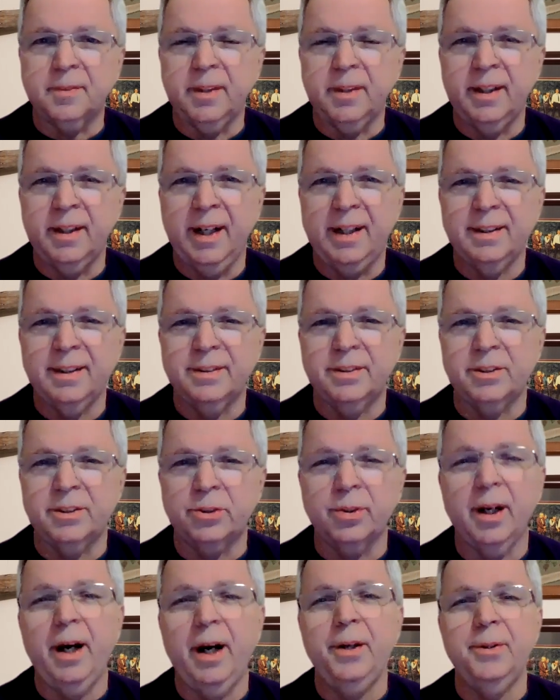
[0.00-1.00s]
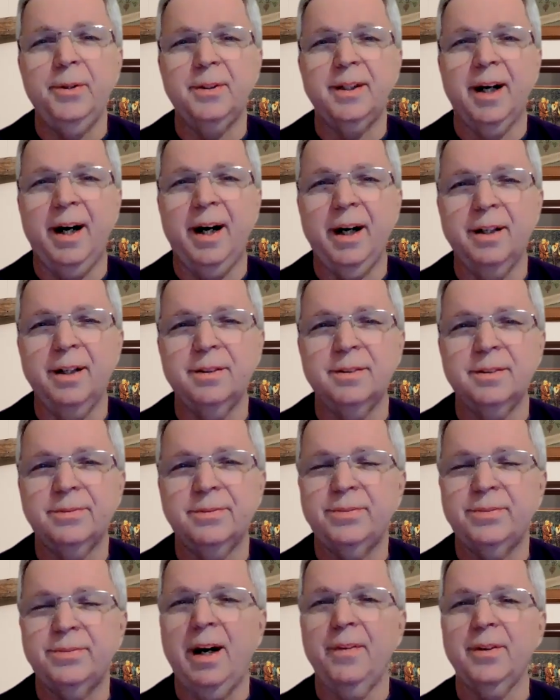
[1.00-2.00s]
and that is the triune God,
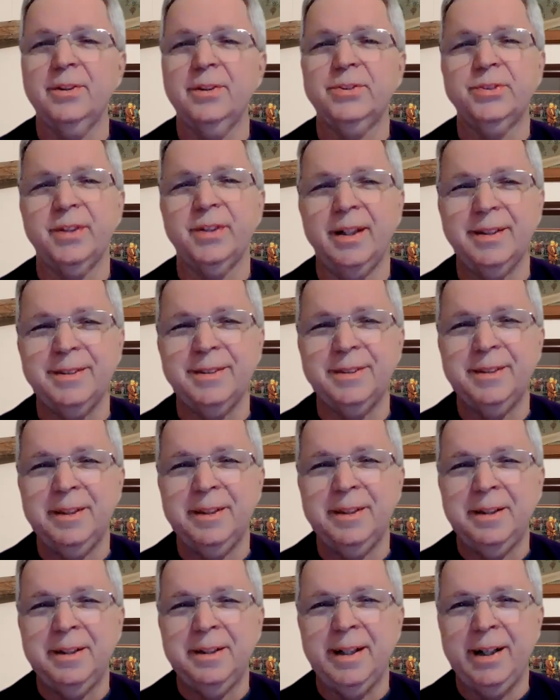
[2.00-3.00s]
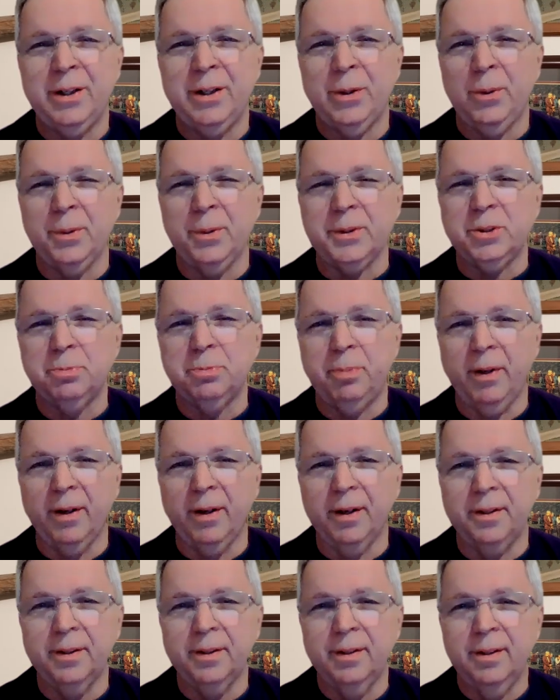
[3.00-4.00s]
Father, Son, and Holy
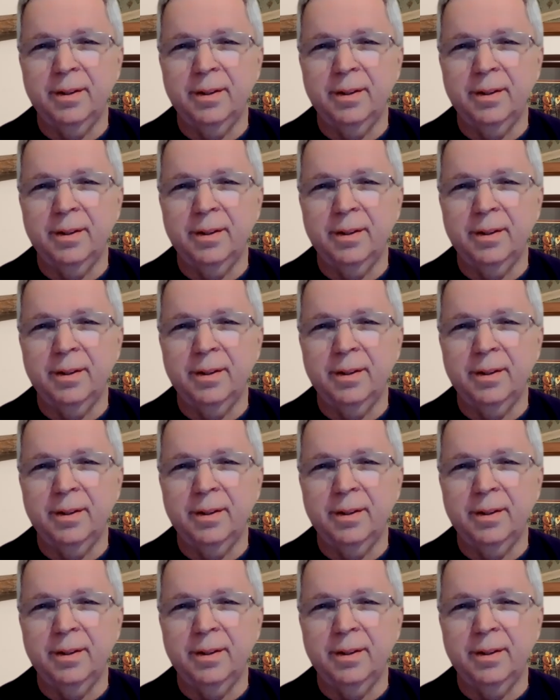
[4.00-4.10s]
Spirit.